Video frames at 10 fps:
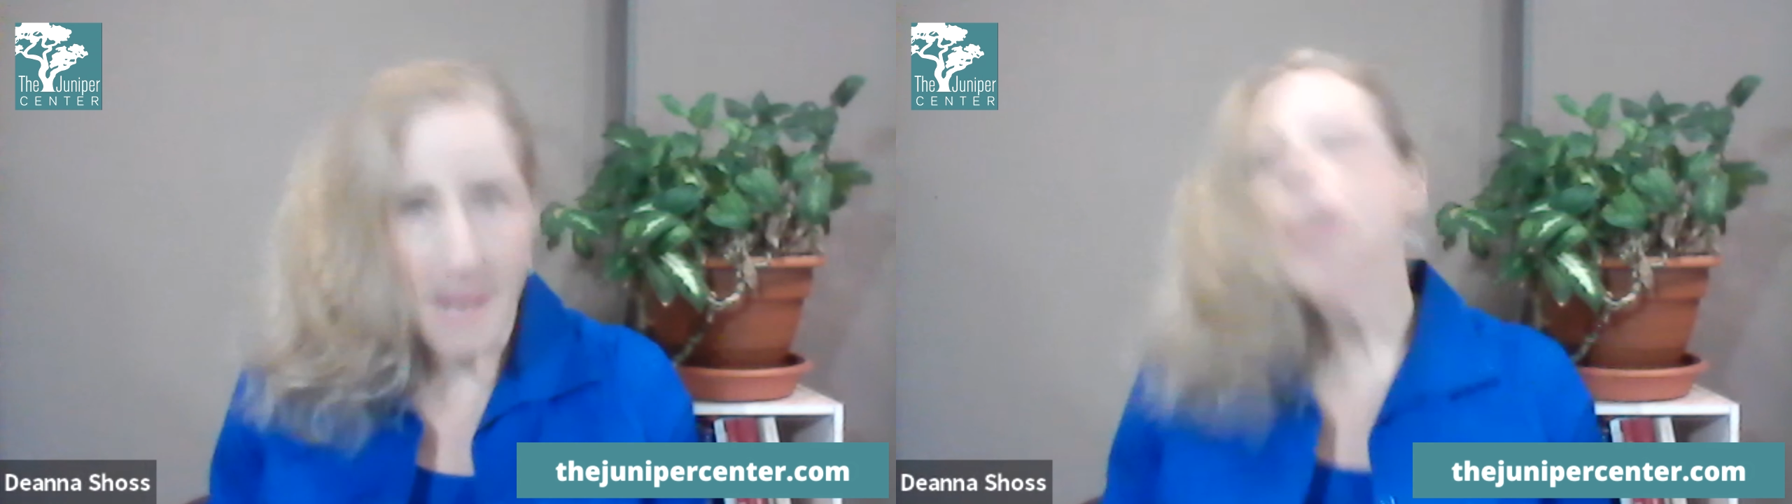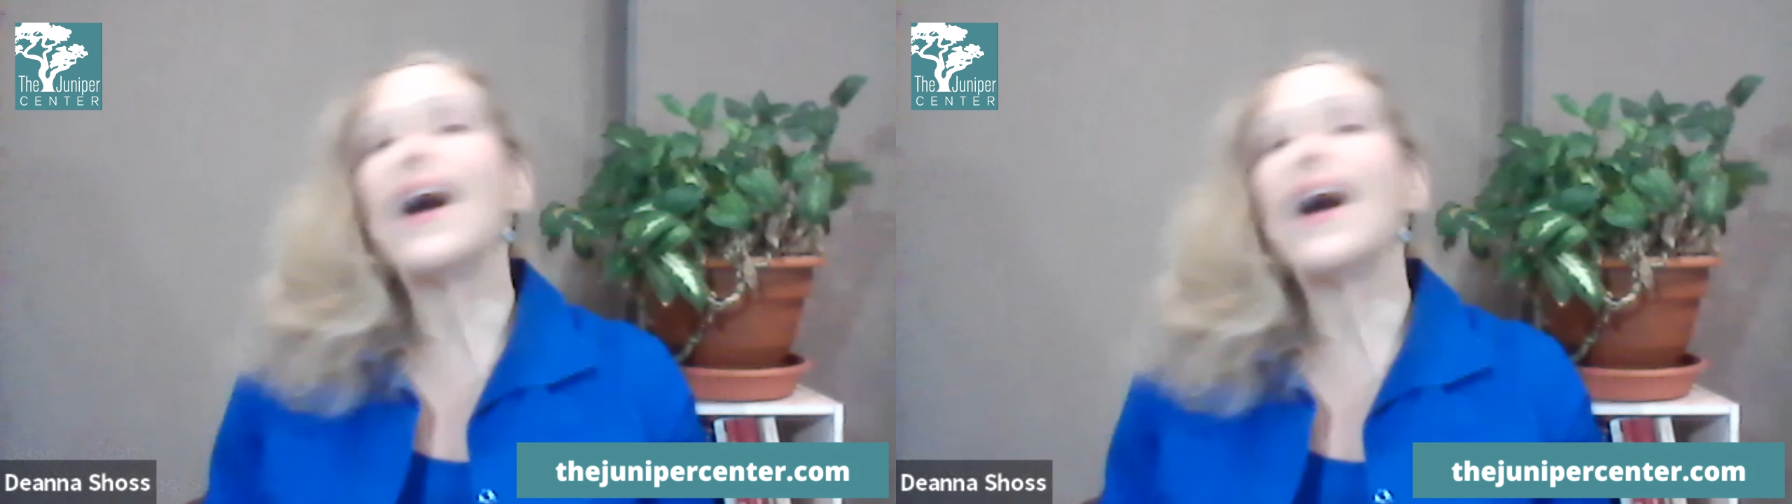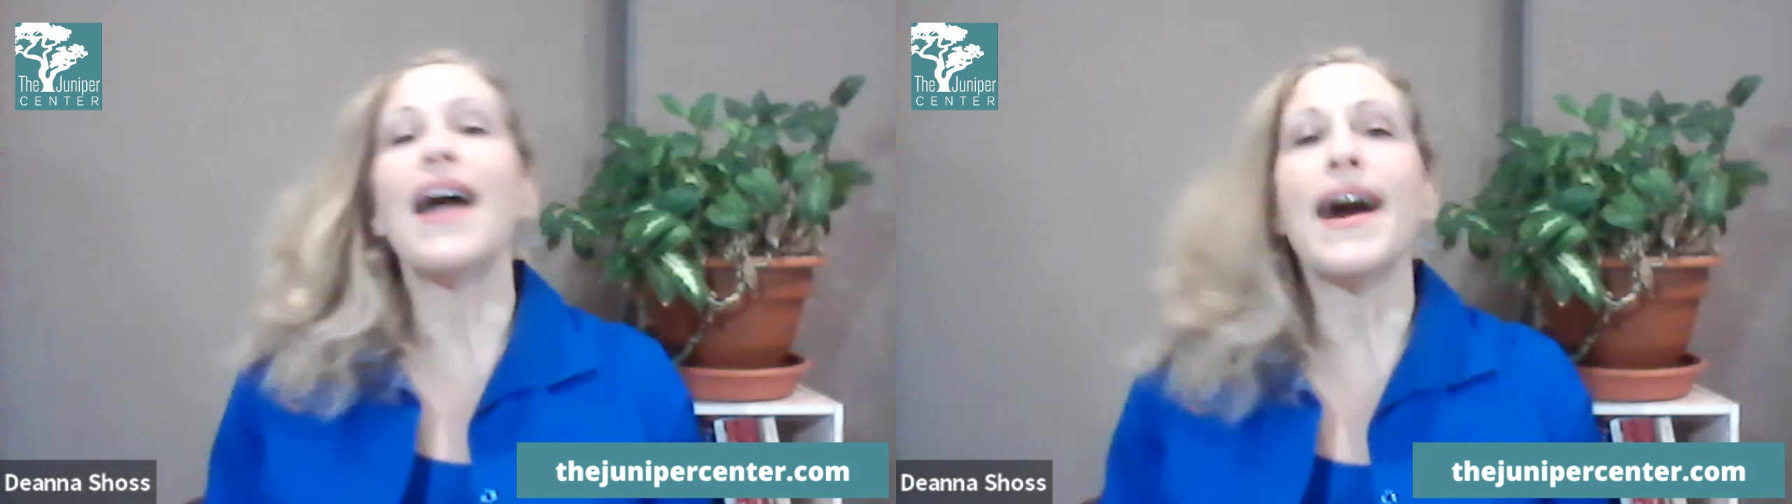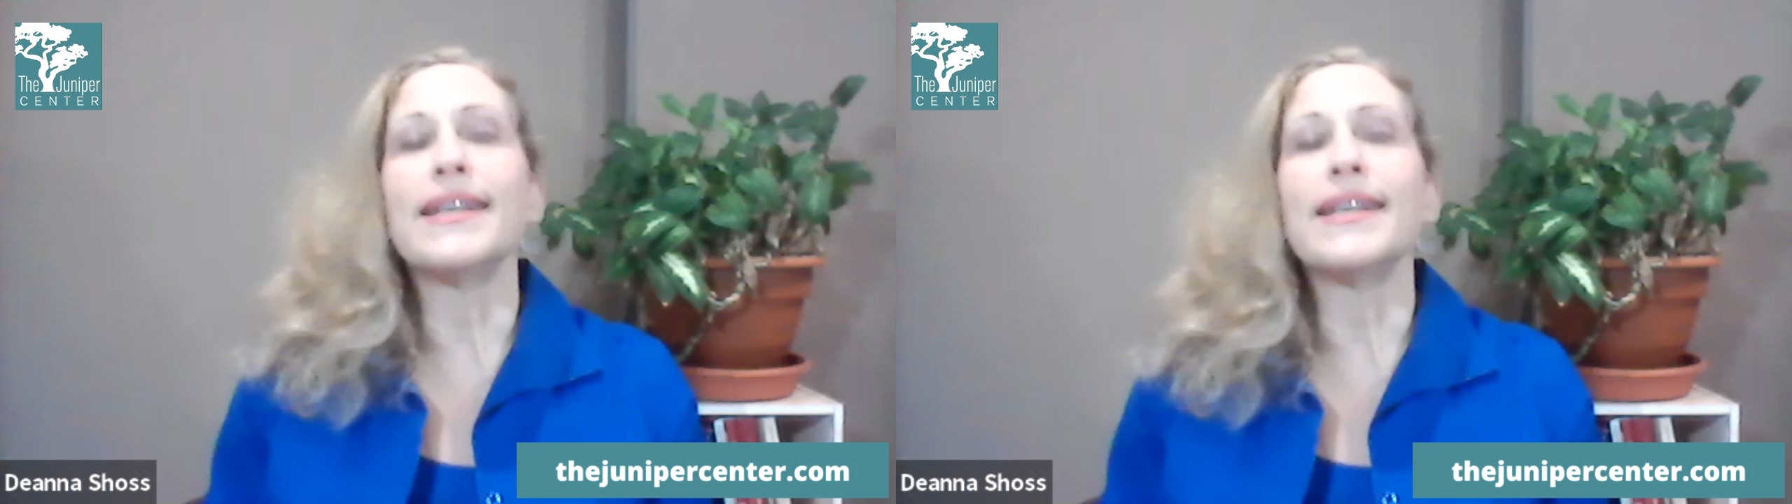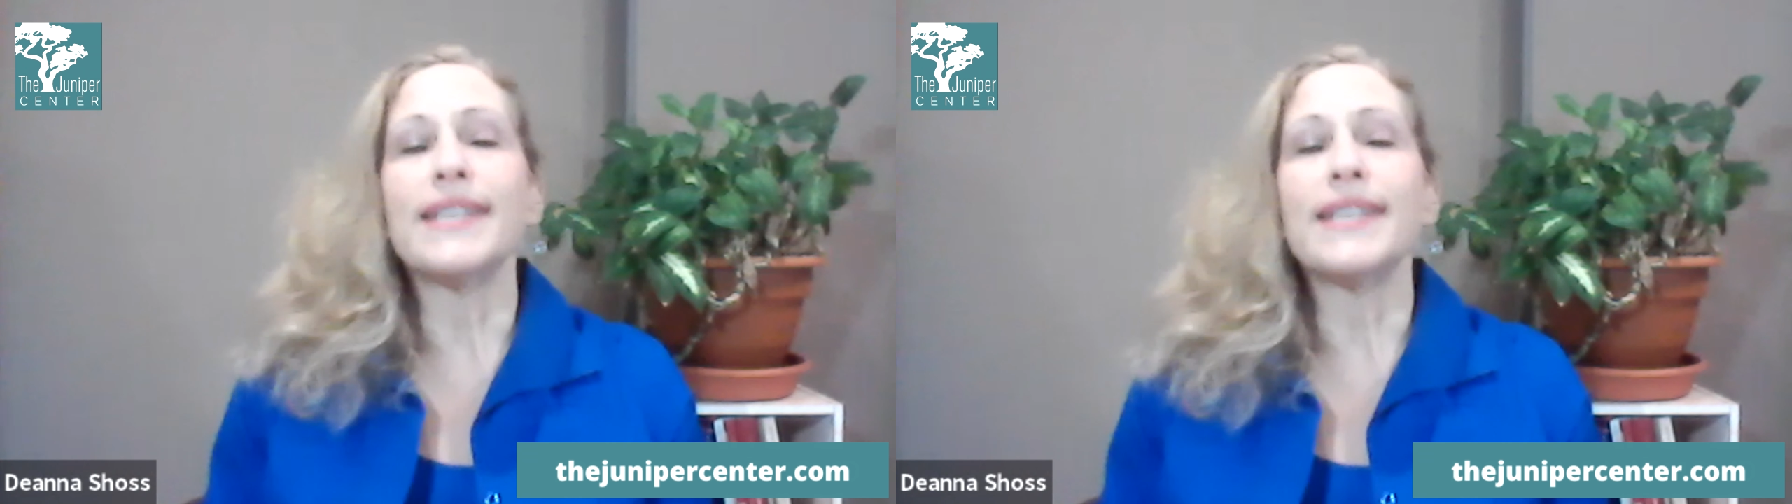And